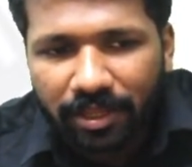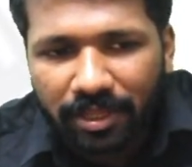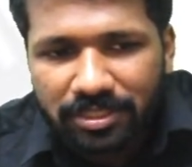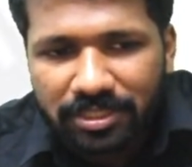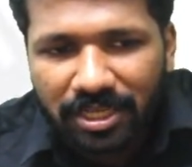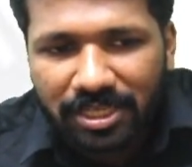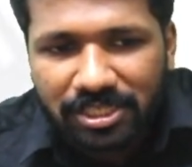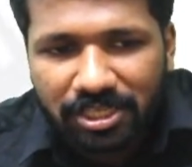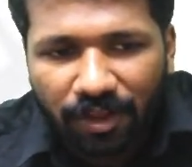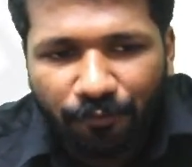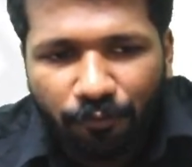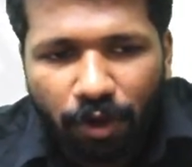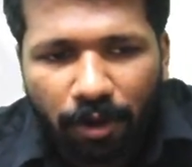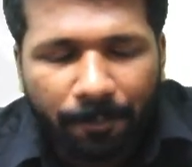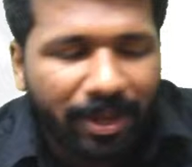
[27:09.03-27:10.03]

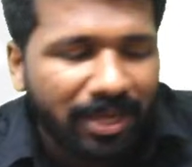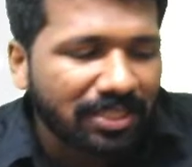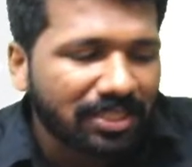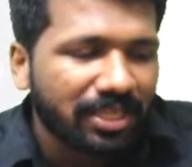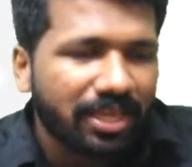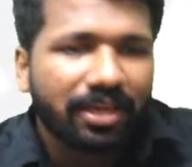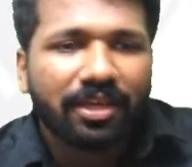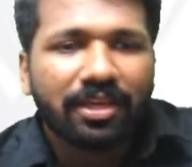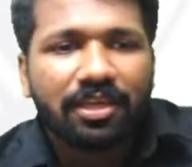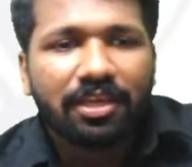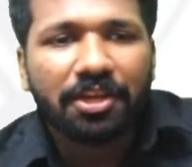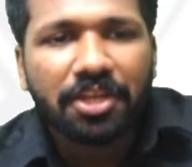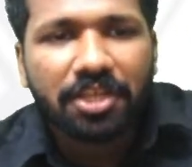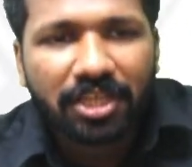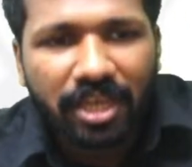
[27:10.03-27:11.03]
64 paise,
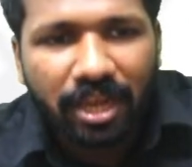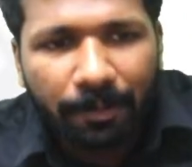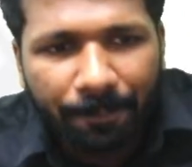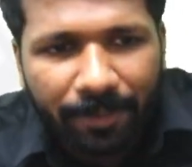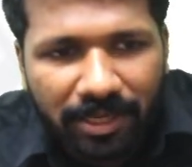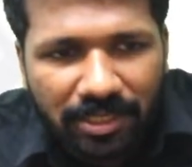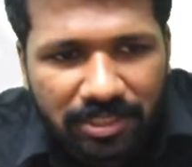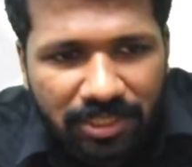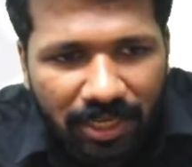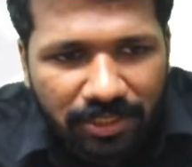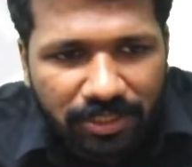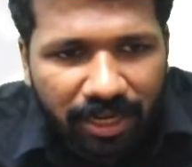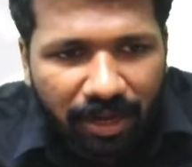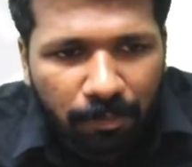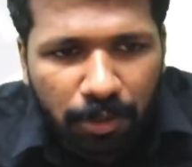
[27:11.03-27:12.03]
initial paise's
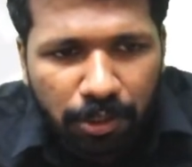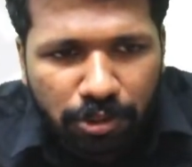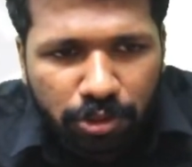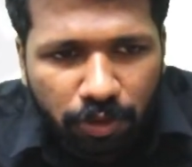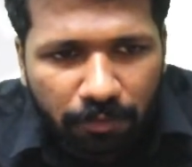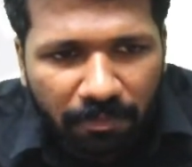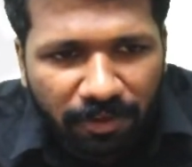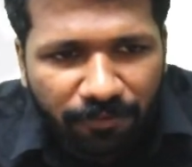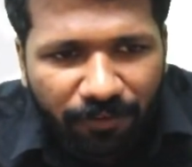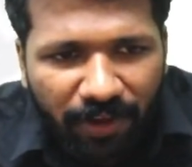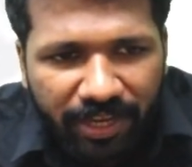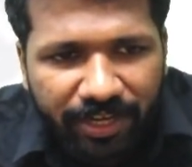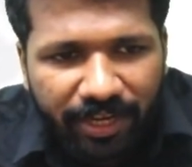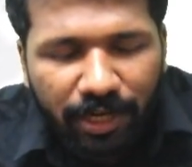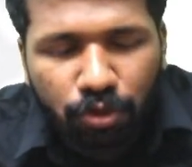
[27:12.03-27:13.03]
double should be
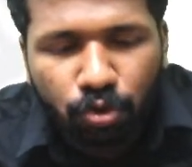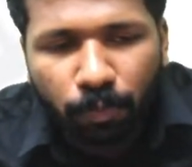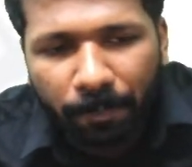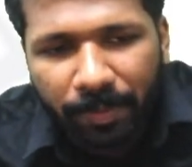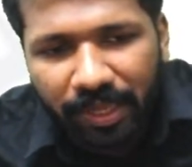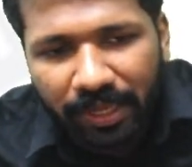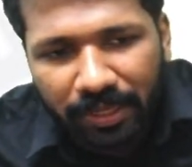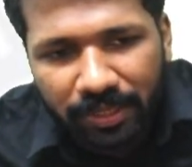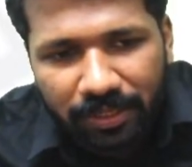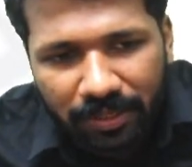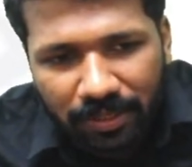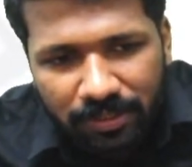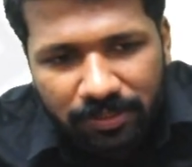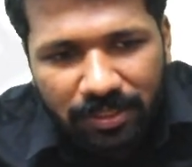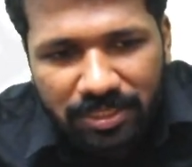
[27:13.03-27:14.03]
final rupee.
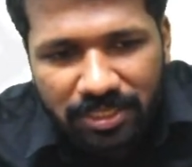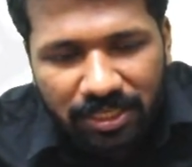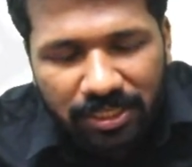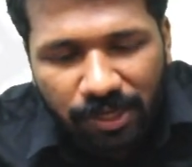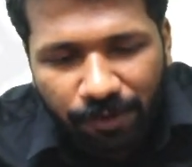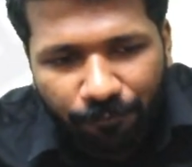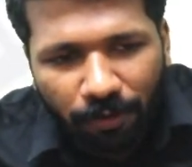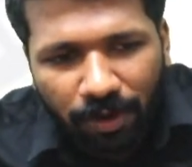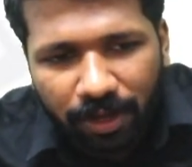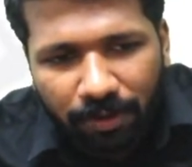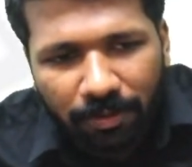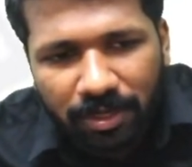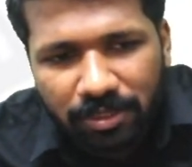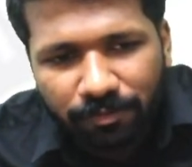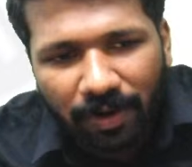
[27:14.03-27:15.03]
So 64
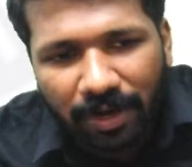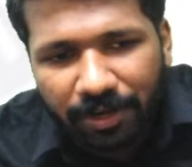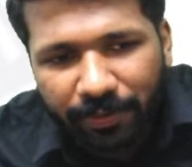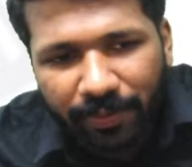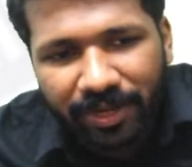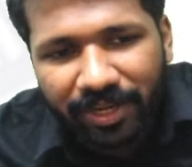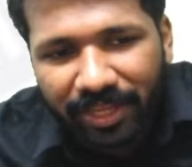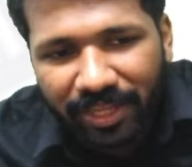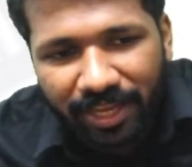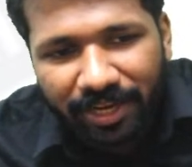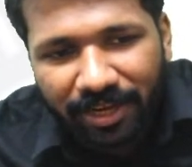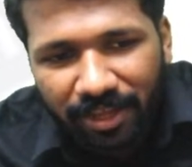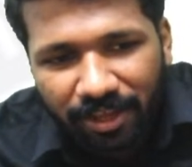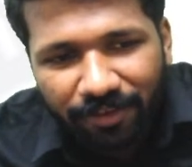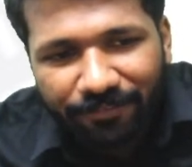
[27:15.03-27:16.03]
double is 128.
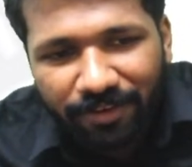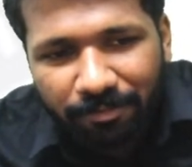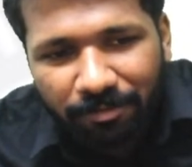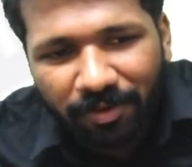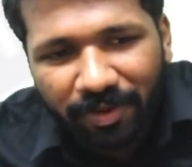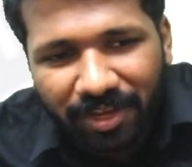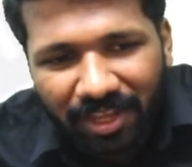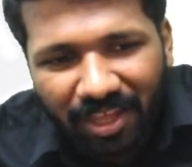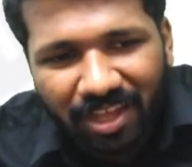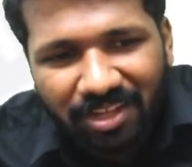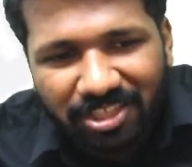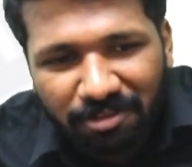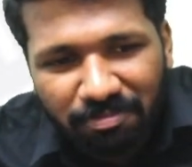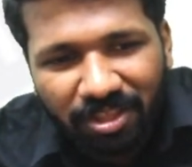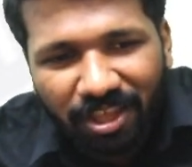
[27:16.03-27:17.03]
From 28
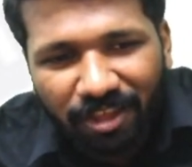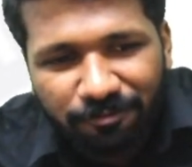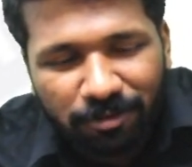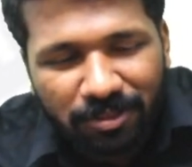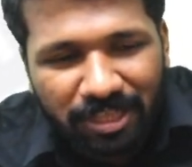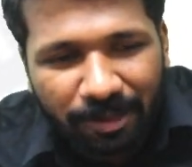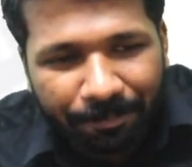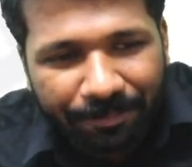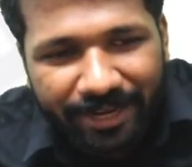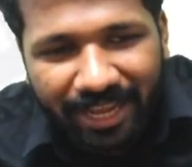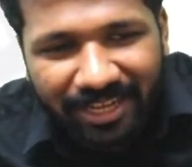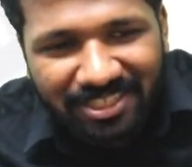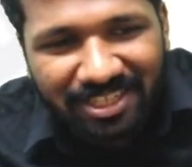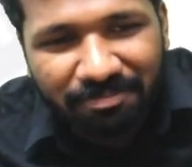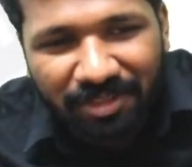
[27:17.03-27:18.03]
something, if you
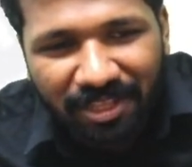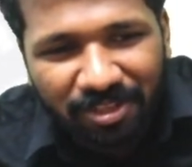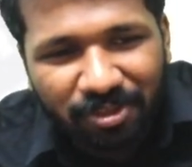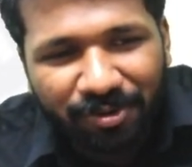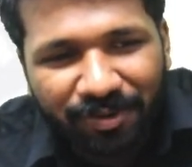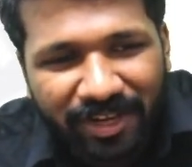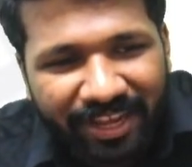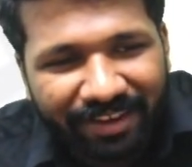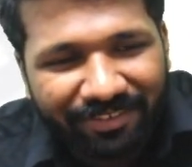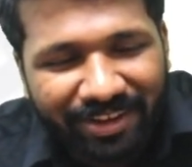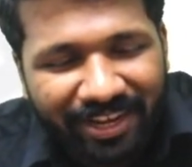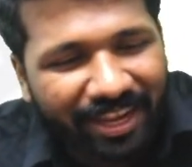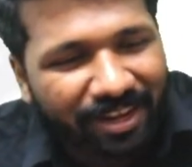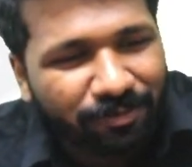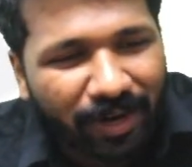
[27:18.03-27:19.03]
subtract something, you will never
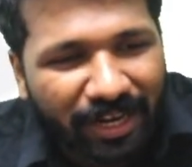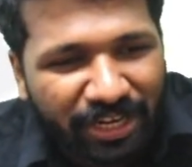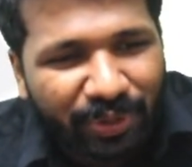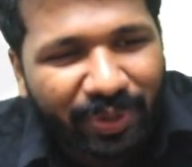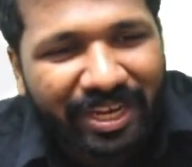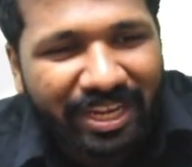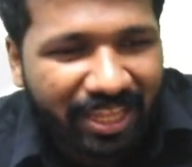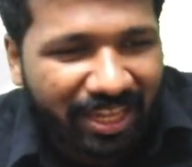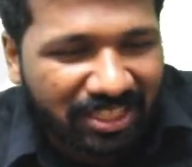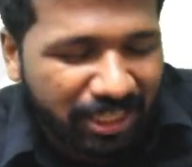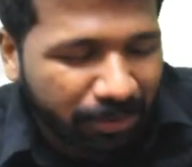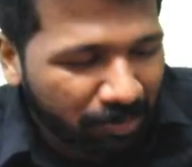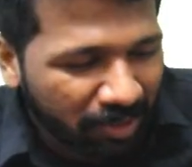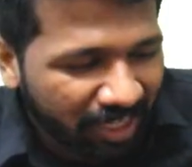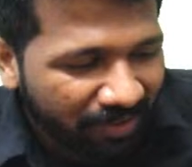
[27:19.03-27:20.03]
get 128
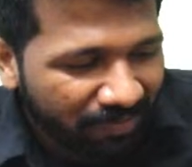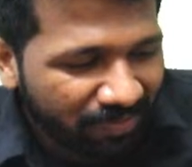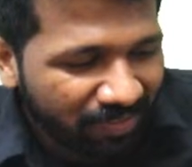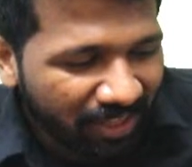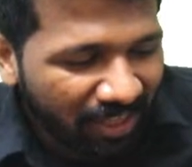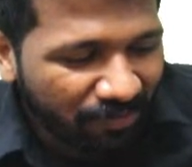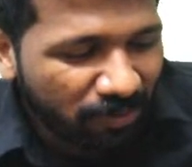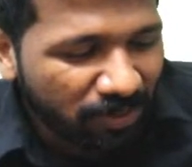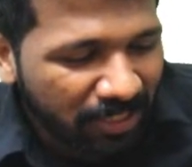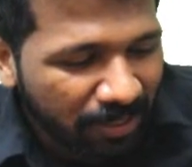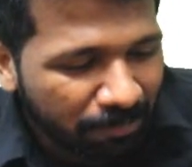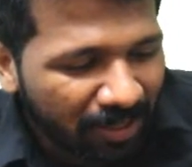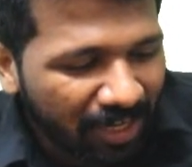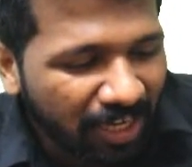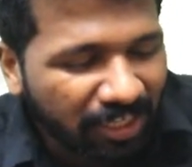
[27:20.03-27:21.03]
something. If you
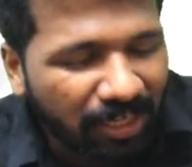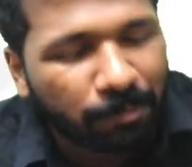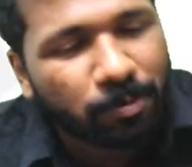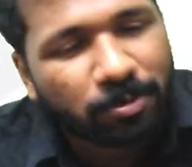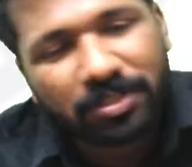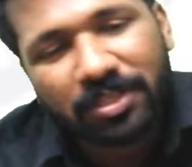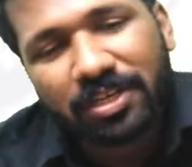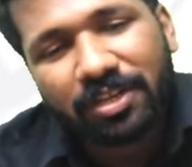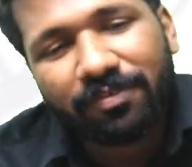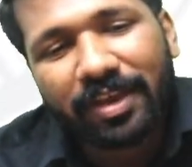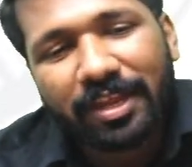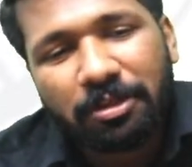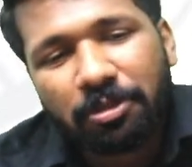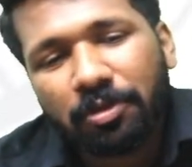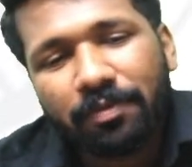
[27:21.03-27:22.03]
subtract a positive
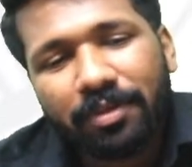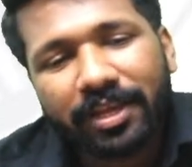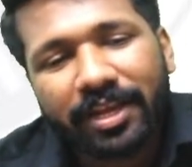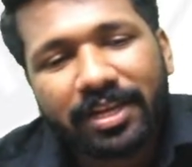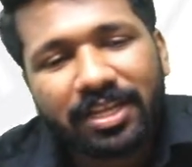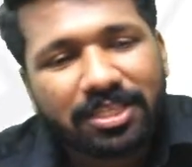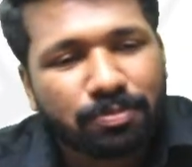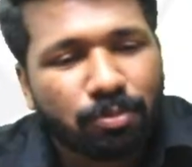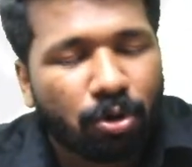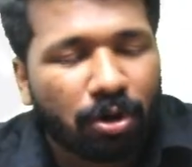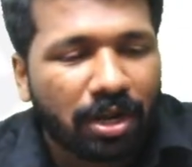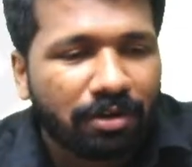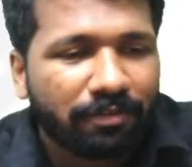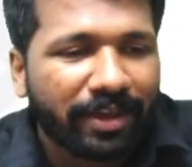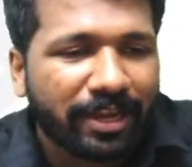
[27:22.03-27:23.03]
value, you will get a
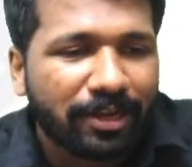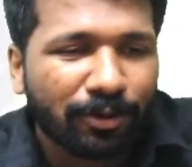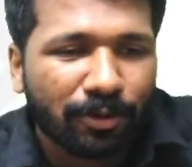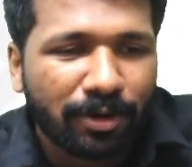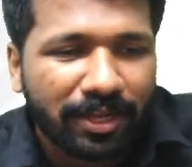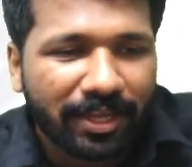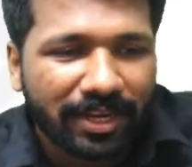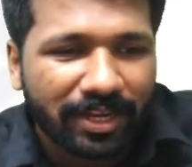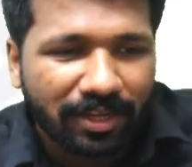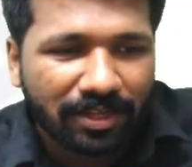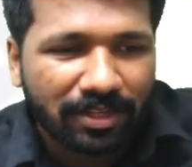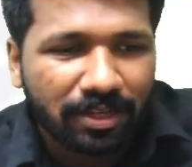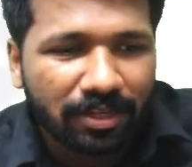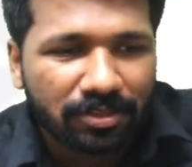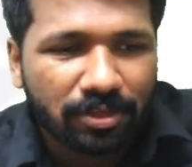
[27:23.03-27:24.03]
smaller value only, na?
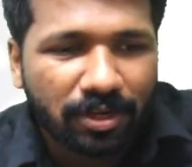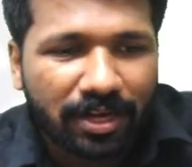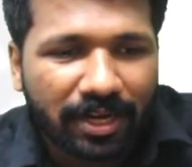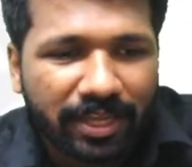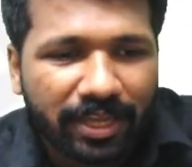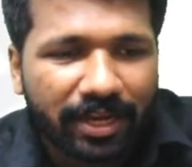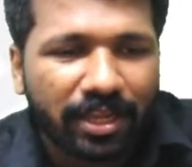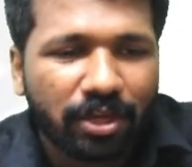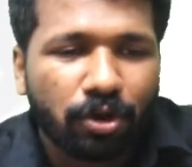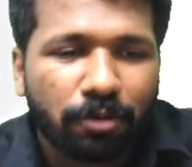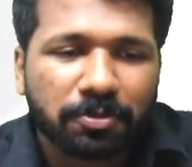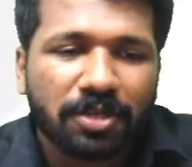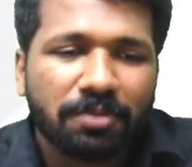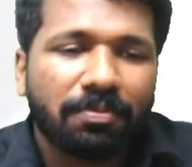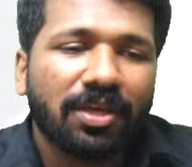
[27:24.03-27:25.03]
So clearly
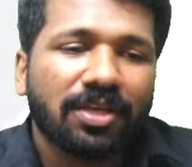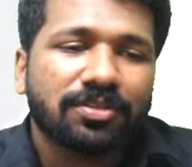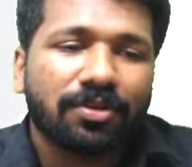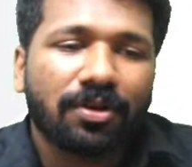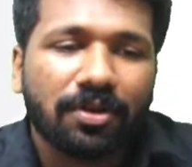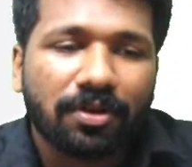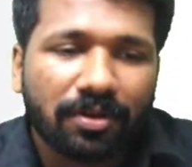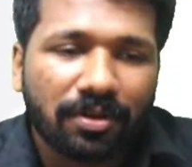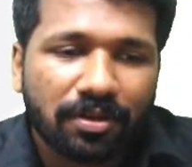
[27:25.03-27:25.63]
option B is wrong.